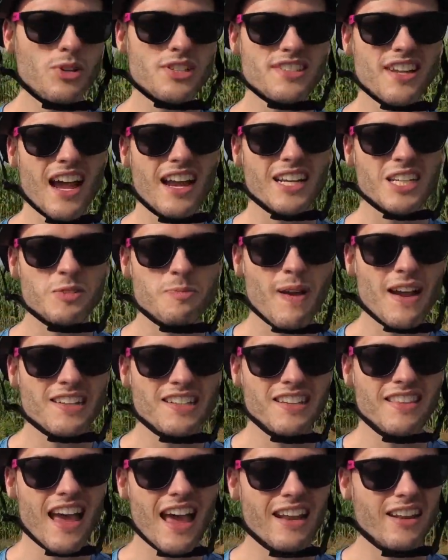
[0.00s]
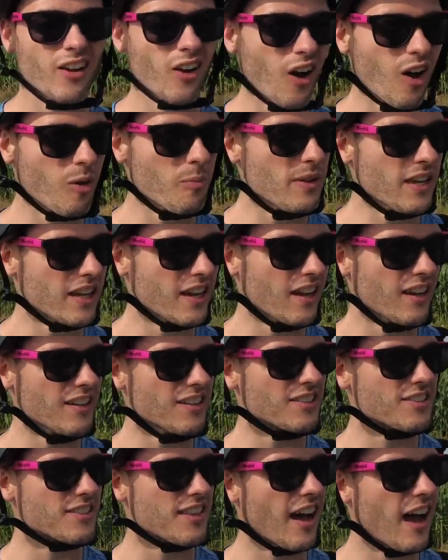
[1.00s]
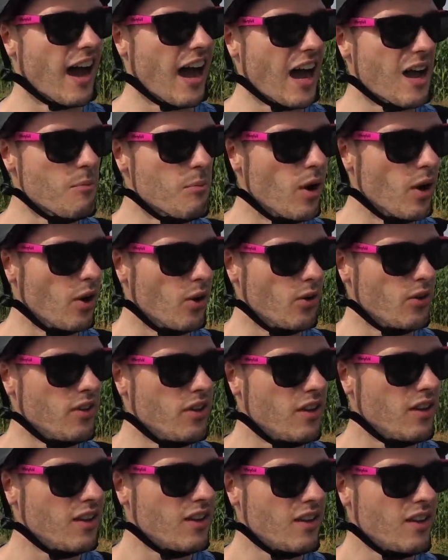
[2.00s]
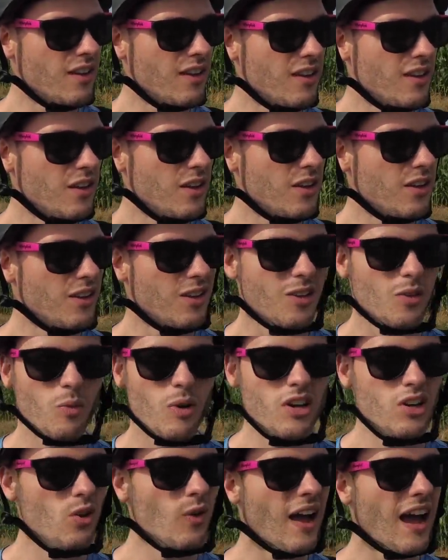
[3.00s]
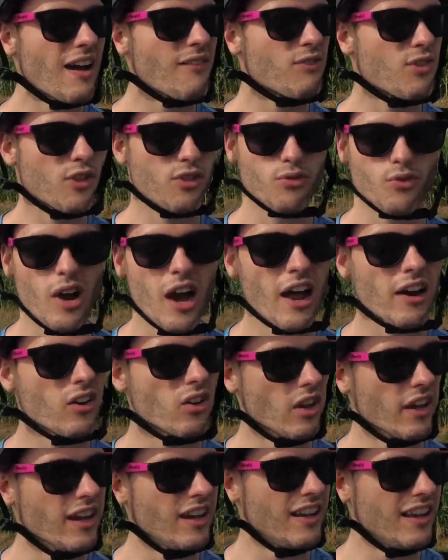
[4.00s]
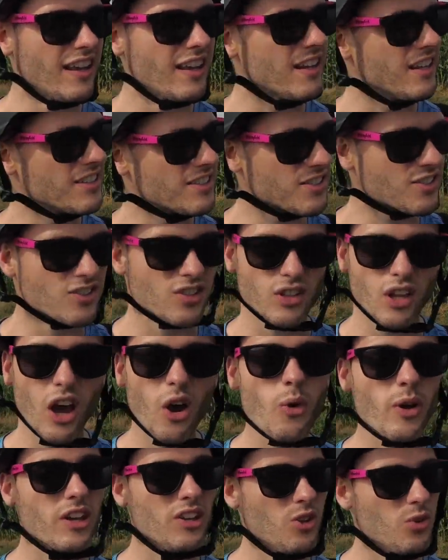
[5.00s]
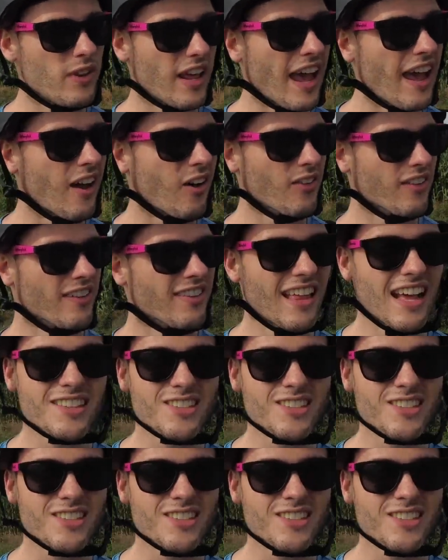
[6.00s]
not expecting that at all, because the high mode, when you have the throttle in, it is slowing you down. That's